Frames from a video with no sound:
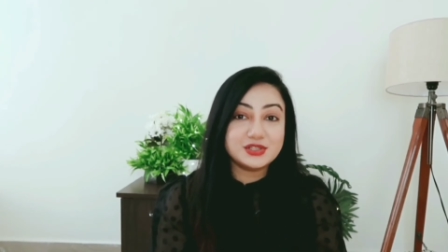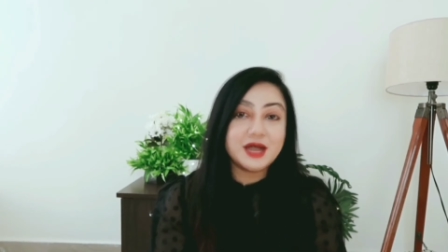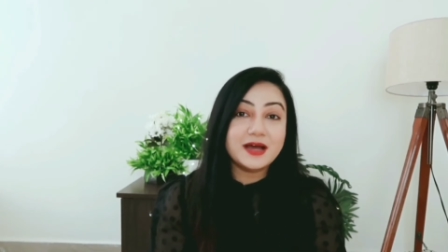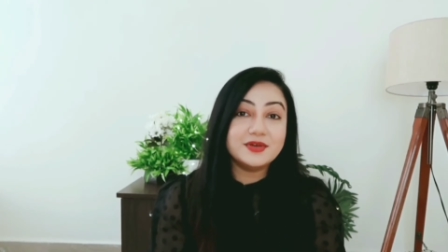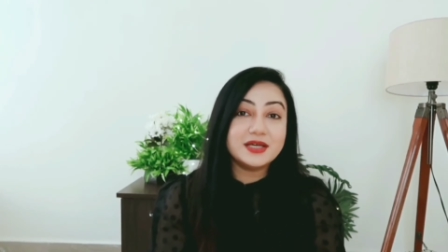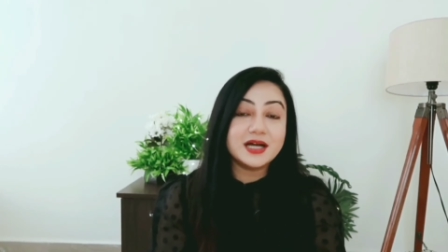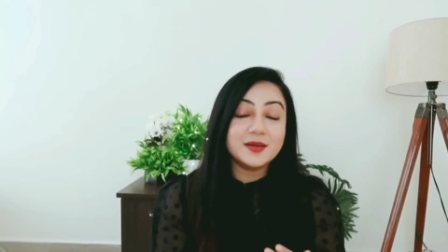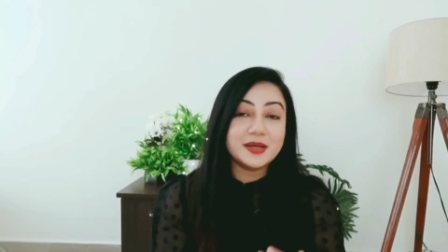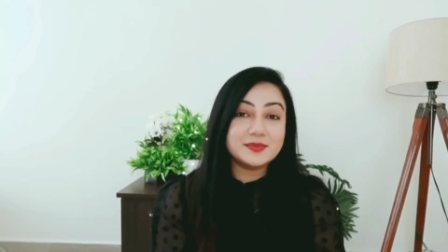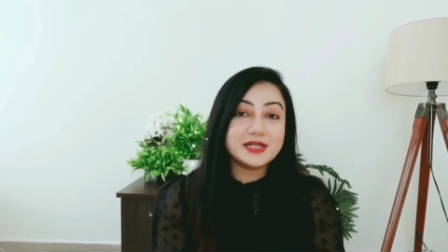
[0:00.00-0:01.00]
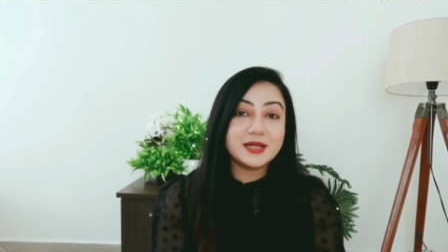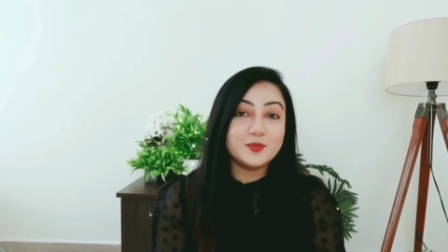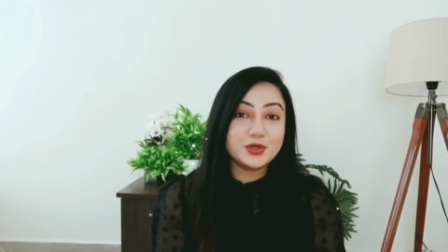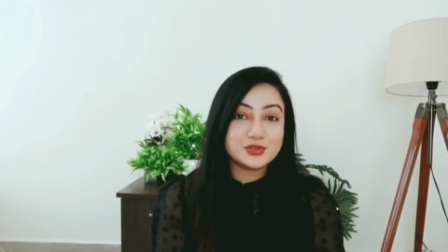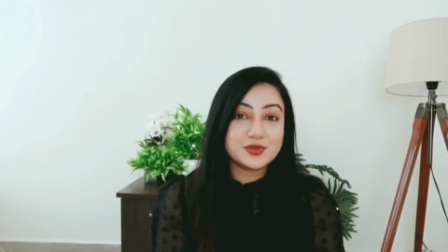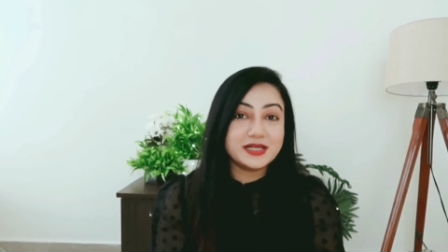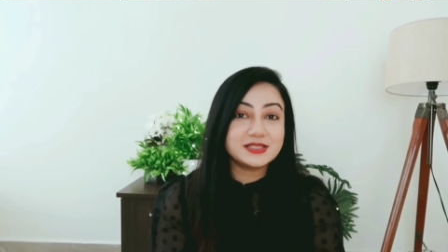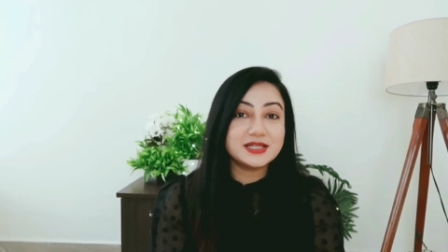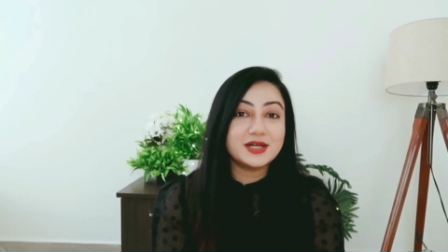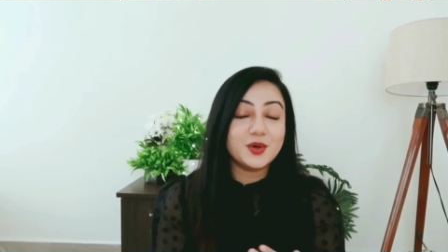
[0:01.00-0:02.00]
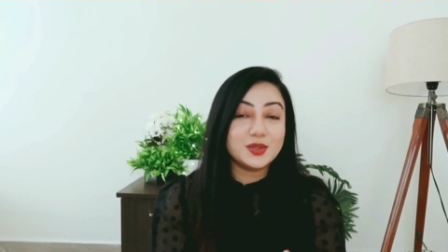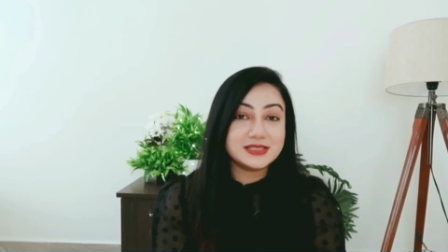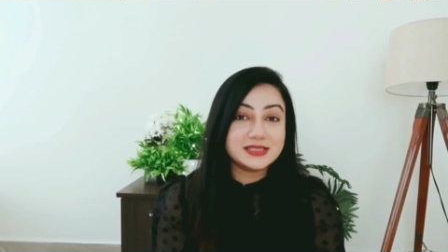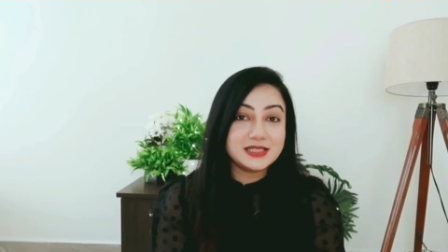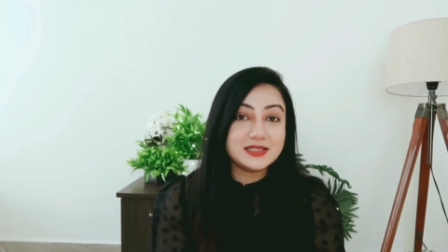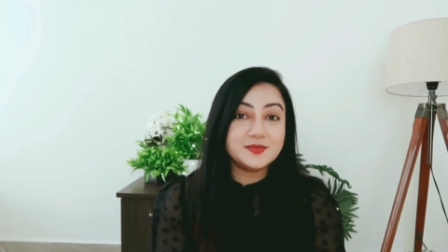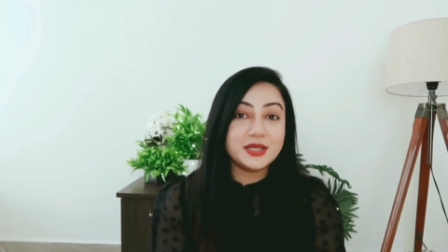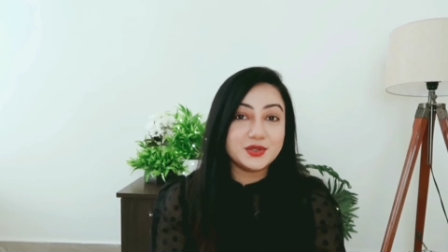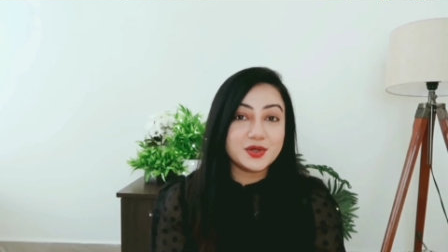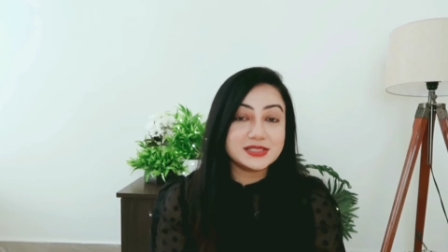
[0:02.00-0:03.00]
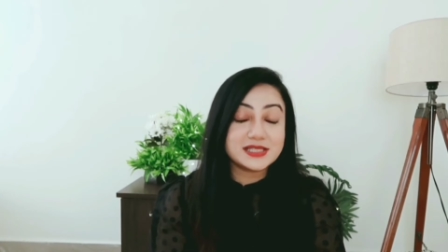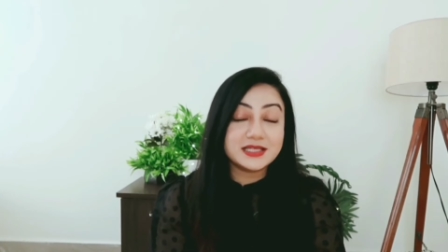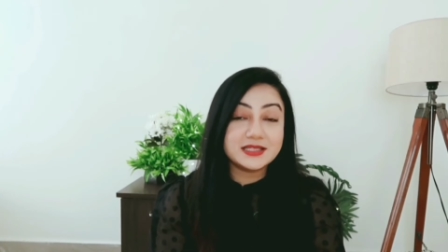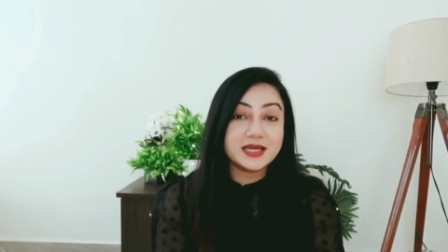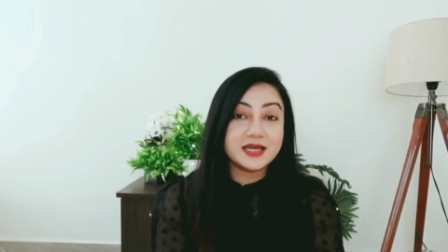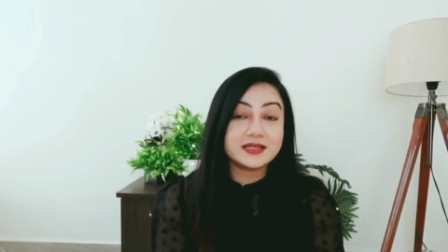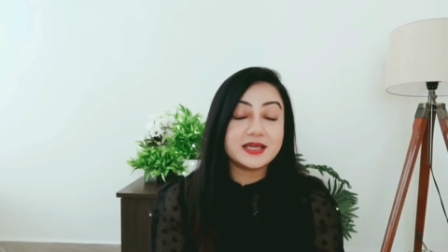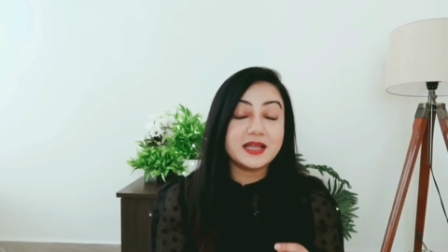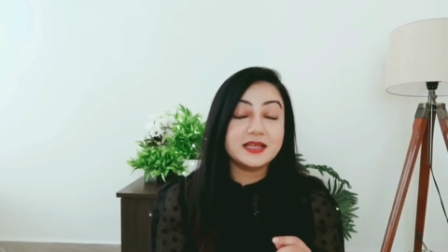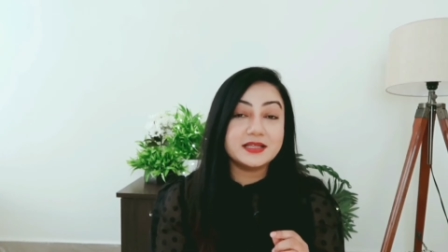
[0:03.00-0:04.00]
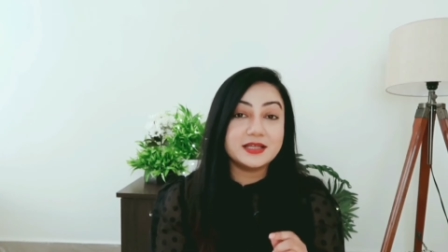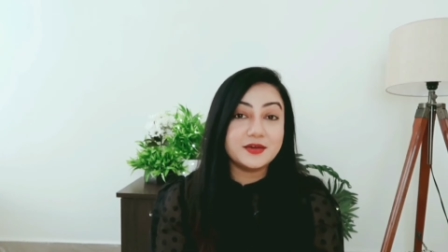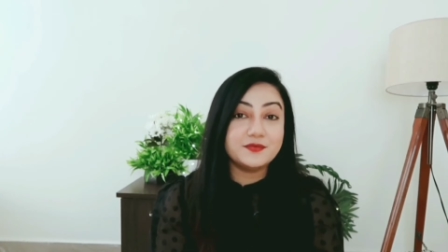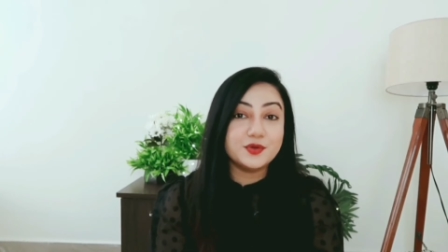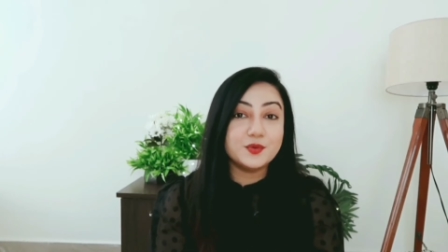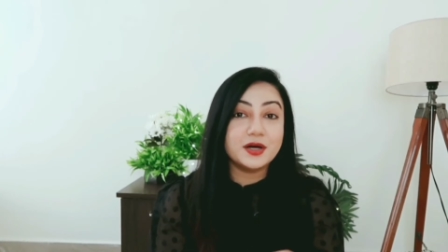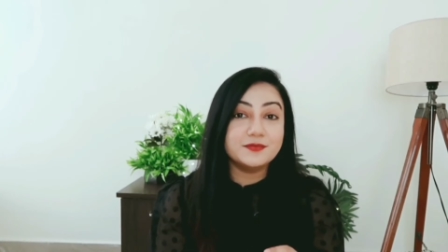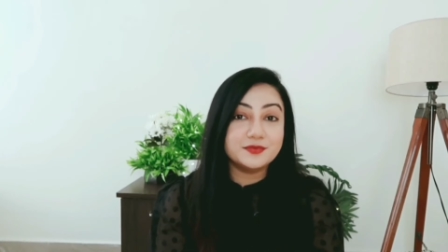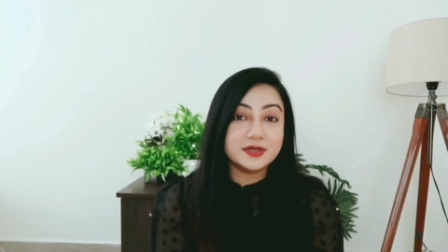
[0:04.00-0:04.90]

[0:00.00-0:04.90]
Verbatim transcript: So having a peptide moisturizer or serum in your skincare can give you a